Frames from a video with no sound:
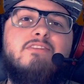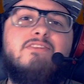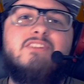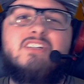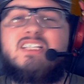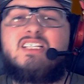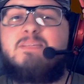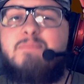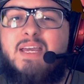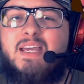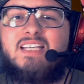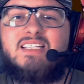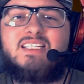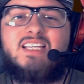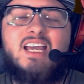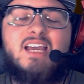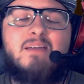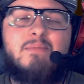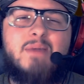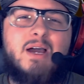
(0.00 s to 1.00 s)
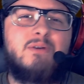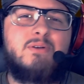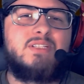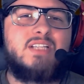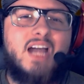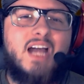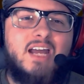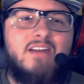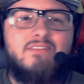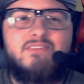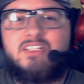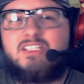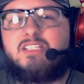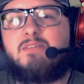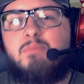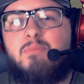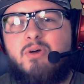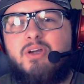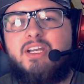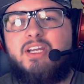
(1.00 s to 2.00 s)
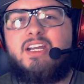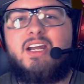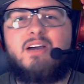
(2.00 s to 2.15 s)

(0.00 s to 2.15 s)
For a space game, I was kind of disappointed.